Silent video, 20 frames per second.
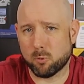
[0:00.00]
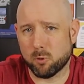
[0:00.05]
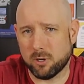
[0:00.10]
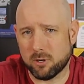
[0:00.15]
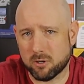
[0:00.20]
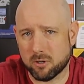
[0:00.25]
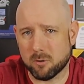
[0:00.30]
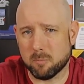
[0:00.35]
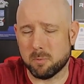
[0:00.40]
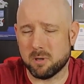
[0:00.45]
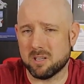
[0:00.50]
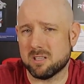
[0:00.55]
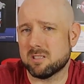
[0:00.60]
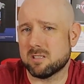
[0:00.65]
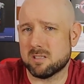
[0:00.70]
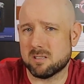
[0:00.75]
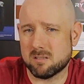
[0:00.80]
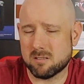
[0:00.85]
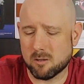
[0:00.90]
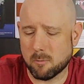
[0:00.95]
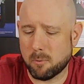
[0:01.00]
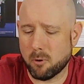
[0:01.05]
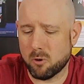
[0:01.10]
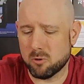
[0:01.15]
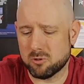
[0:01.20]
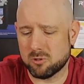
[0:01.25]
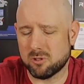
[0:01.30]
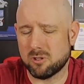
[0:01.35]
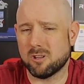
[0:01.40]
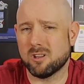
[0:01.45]
printer, but it's
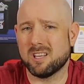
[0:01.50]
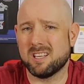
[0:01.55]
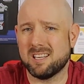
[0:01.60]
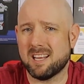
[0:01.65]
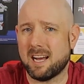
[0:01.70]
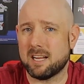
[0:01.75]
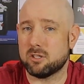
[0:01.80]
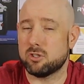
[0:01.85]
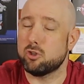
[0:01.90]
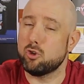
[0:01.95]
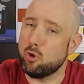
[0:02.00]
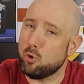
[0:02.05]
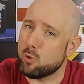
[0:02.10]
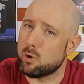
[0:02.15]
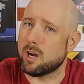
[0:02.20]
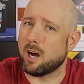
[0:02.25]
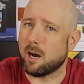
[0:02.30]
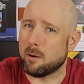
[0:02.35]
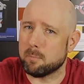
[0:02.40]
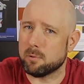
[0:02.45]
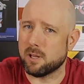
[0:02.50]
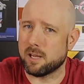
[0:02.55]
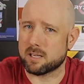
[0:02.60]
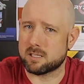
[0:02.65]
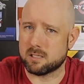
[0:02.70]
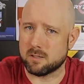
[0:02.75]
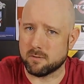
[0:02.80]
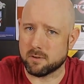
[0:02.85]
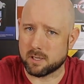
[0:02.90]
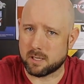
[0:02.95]
supposedly not too
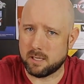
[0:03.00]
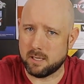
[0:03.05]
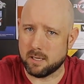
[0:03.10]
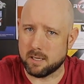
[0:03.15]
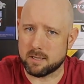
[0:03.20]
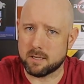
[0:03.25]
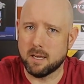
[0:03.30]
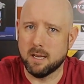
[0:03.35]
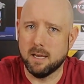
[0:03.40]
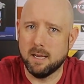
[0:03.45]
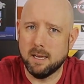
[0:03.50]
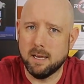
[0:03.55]
complex of a kit.